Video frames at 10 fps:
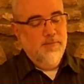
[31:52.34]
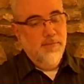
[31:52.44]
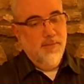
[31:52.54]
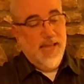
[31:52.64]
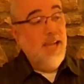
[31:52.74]

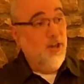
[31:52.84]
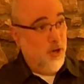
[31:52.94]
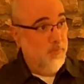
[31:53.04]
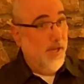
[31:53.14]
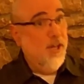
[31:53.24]

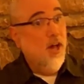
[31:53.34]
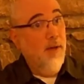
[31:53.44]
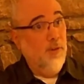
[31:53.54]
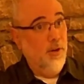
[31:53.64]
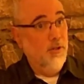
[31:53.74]
later be
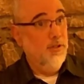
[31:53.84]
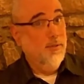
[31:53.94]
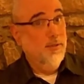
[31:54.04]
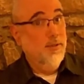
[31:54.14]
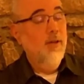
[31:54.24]
covered
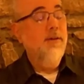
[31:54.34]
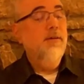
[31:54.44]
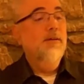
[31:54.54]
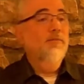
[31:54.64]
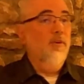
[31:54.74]

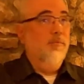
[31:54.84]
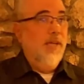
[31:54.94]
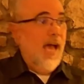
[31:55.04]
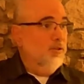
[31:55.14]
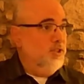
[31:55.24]
from the
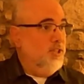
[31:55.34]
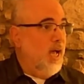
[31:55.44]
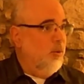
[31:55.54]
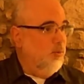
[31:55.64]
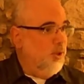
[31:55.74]

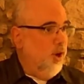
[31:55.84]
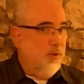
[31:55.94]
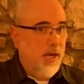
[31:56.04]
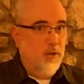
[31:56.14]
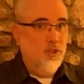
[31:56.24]
outside with goat
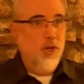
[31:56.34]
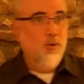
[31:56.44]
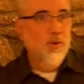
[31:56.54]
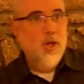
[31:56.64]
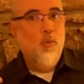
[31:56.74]
hair.
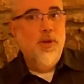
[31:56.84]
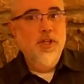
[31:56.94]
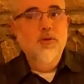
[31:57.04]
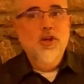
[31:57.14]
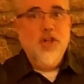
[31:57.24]
So when
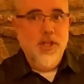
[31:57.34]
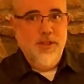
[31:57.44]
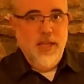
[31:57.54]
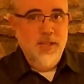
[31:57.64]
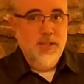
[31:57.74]
you look at
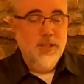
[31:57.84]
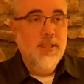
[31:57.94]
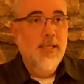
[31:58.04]
this,